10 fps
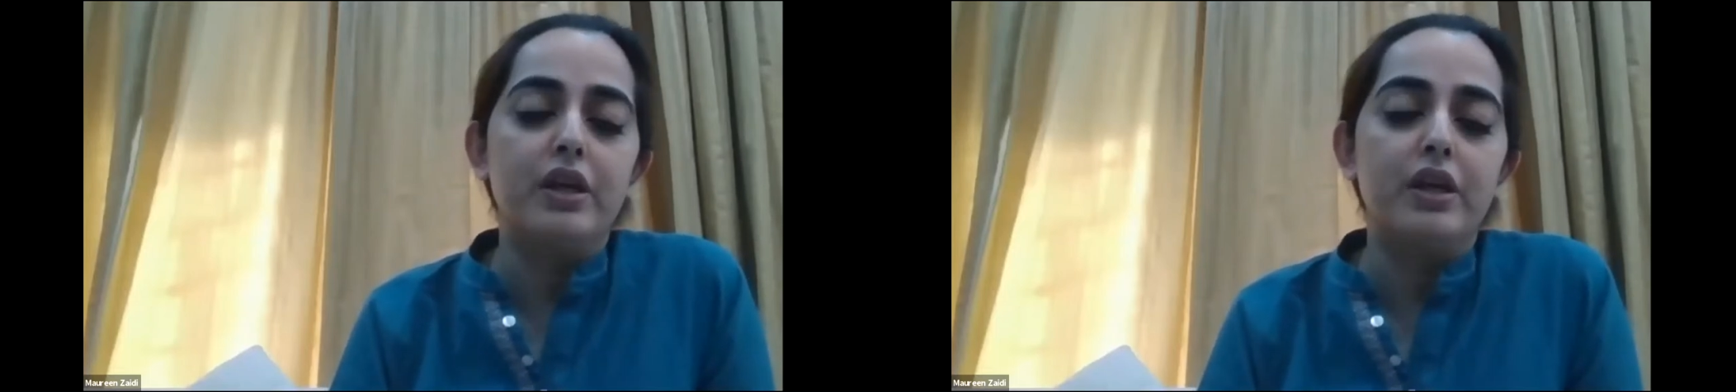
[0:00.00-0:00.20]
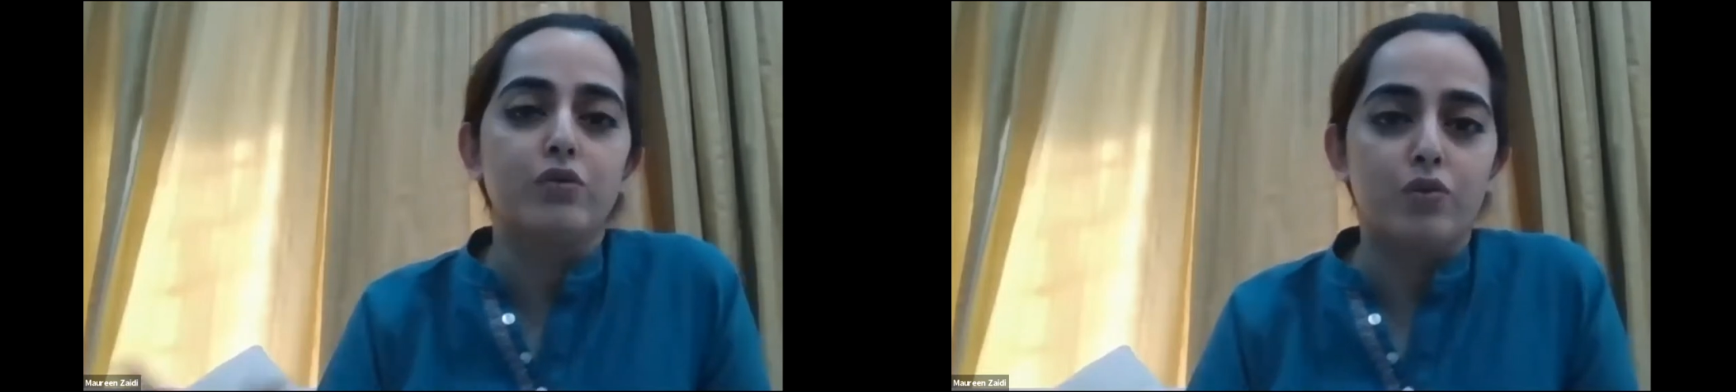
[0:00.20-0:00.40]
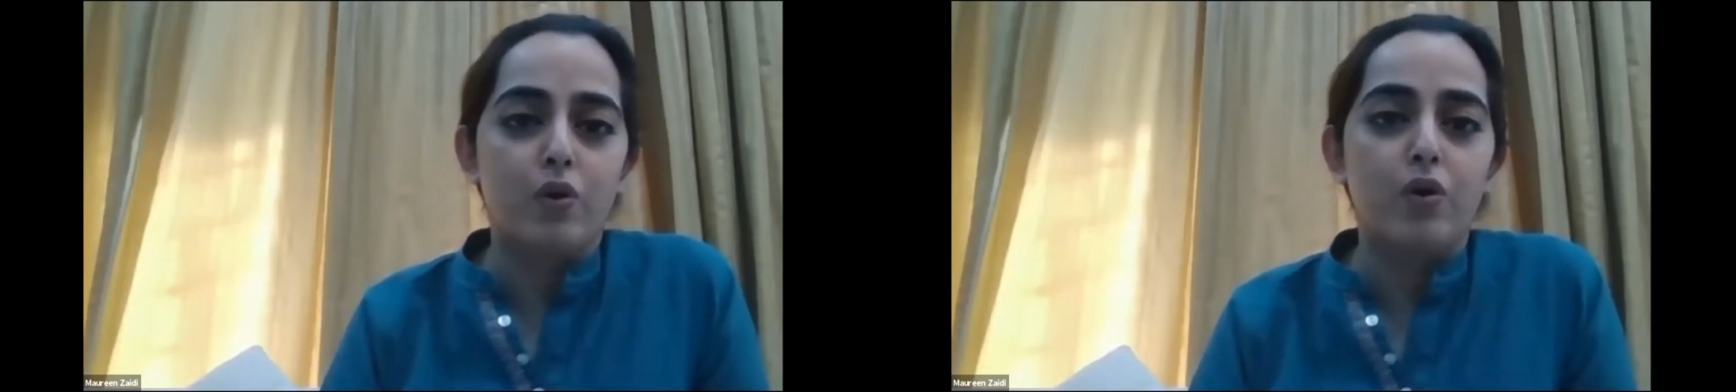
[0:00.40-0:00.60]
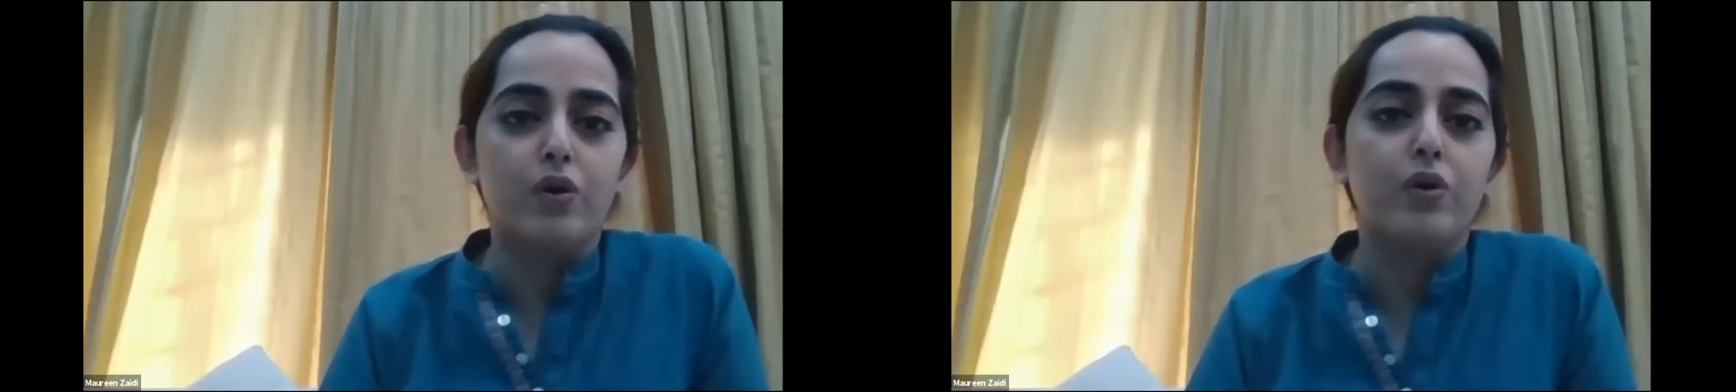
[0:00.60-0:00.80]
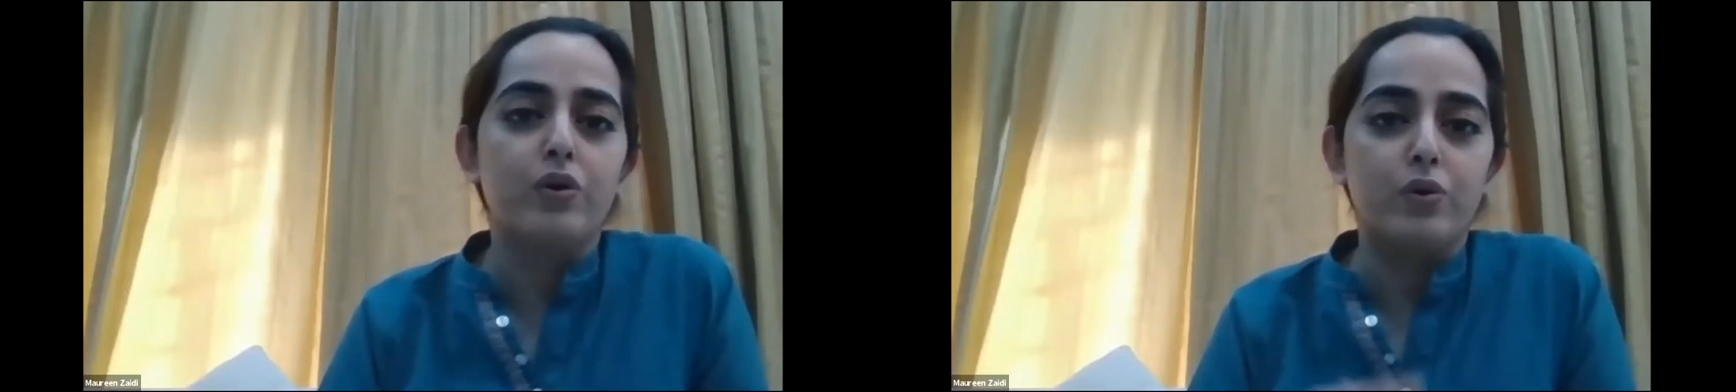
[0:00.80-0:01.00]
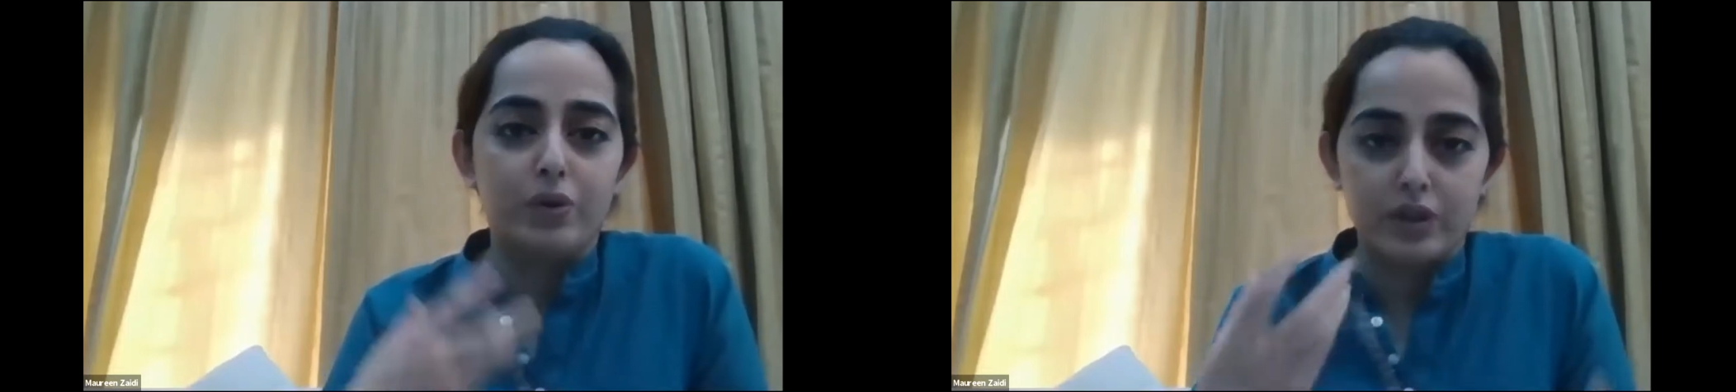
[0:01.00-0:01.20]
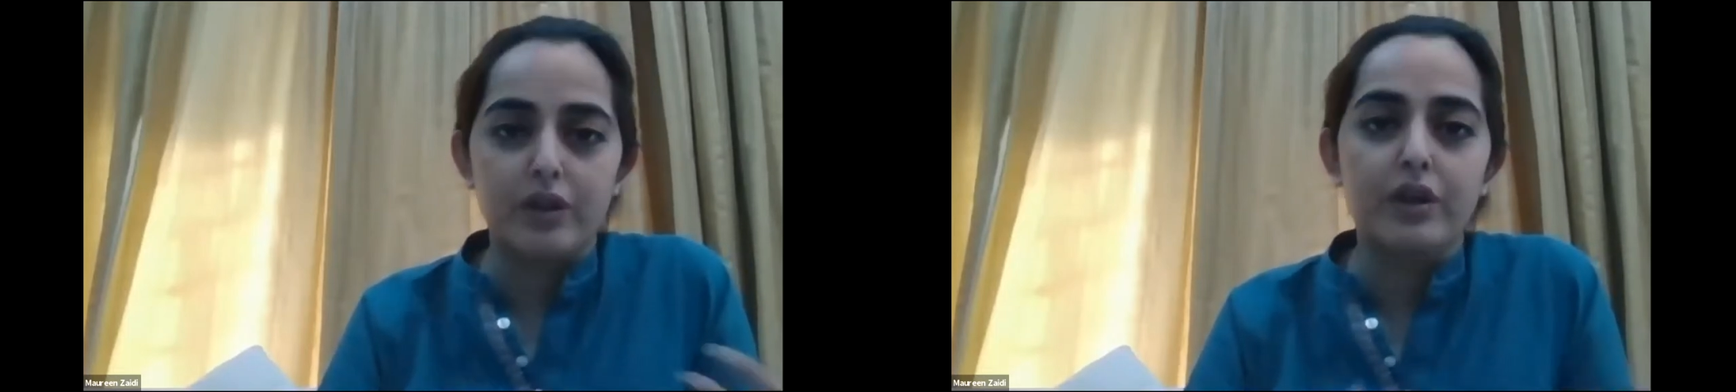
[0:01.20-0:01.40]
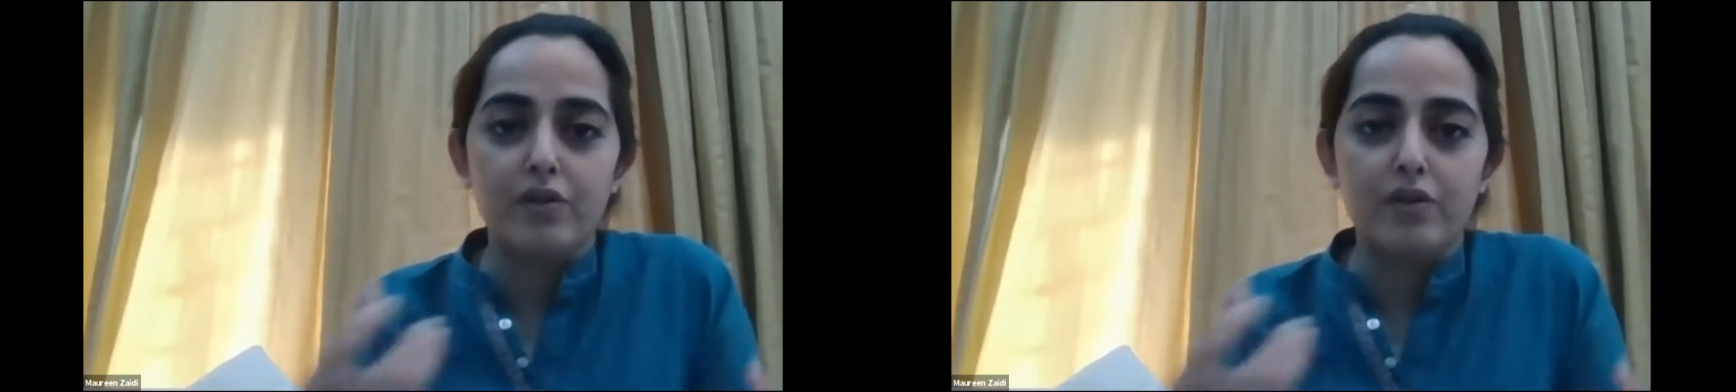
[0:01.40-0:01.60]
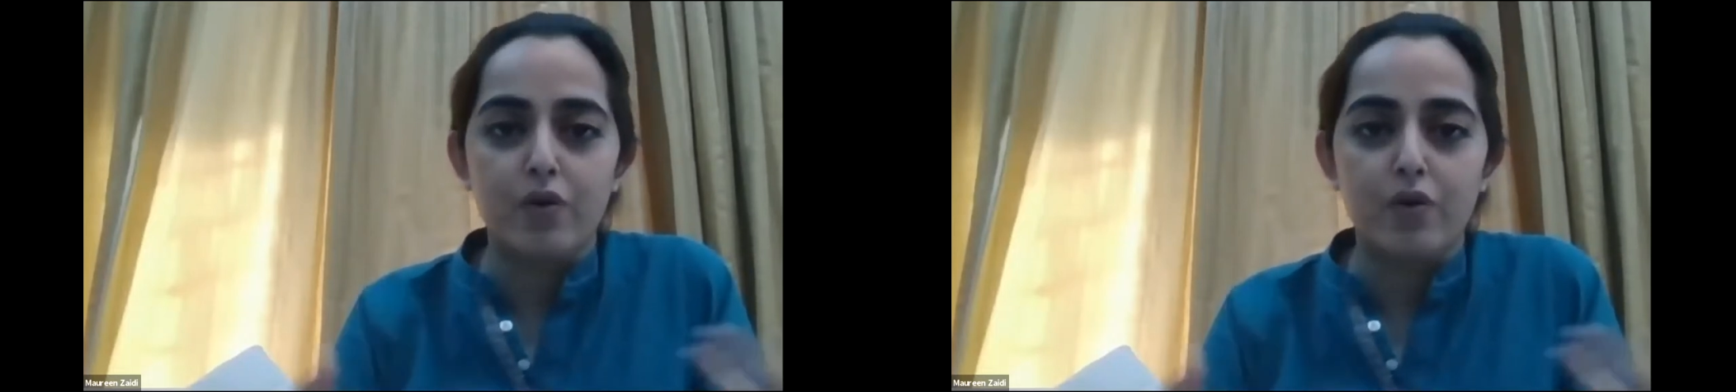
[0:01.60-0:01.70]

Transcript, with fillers: act of god or you know it can it can